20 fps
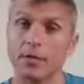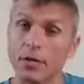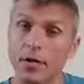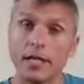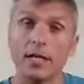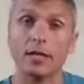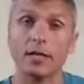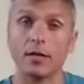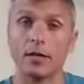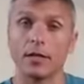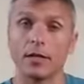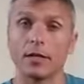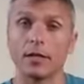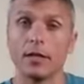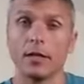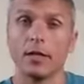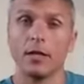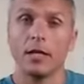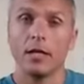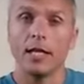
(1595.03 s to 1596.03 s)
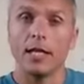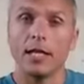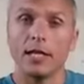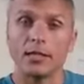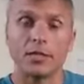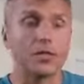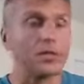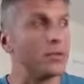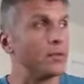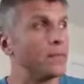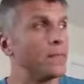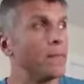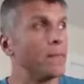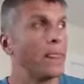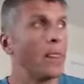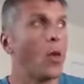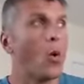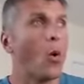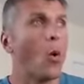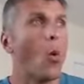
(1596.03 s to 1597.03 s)
a credit card issue,
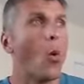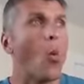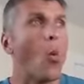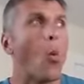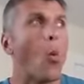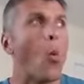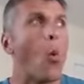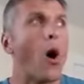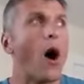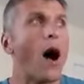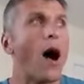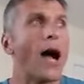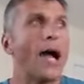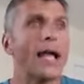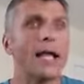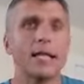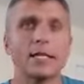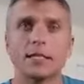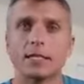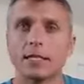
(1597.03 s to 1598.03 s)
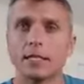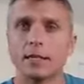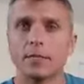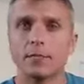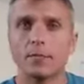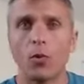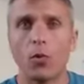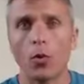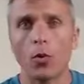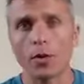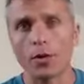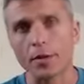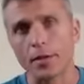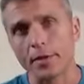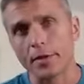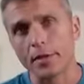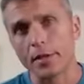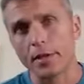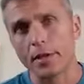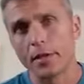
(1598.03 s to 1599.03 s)
why is it
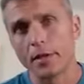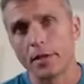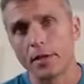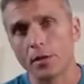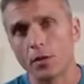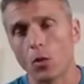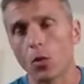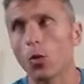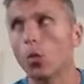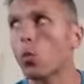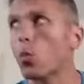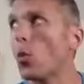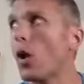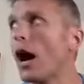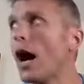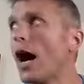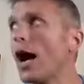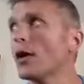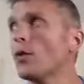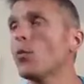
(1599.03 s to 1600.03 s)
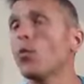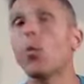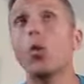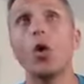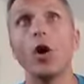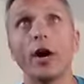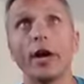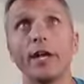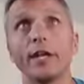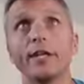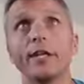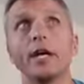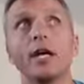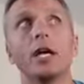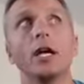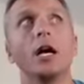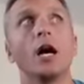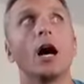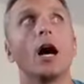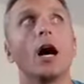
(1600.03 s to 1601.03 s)
important, or why would
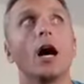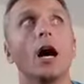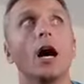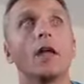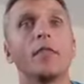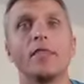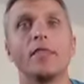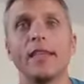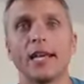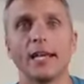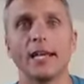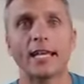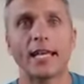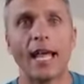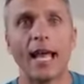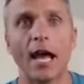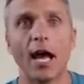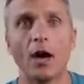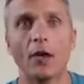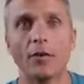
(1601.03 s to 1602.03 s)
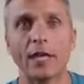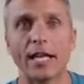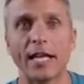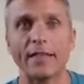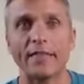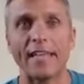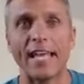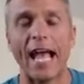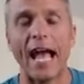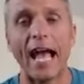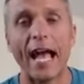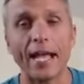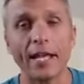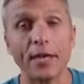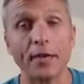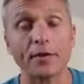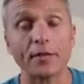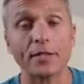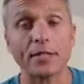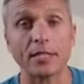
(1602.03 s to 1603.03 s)
the accounting and the
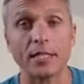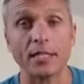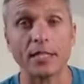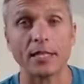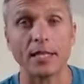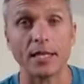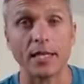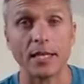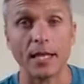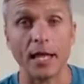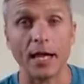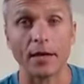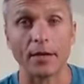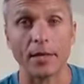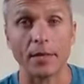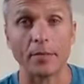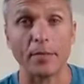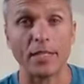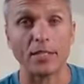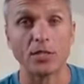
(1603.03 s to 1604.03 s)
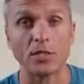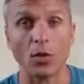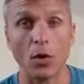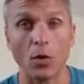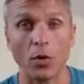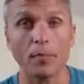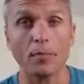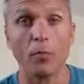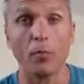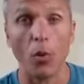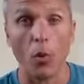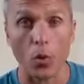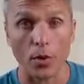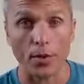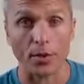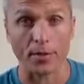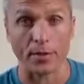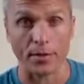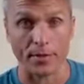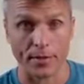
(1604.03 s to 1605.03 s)
accuracy of the accounting be so
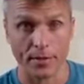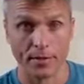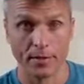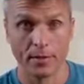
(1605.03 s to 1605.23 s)
important?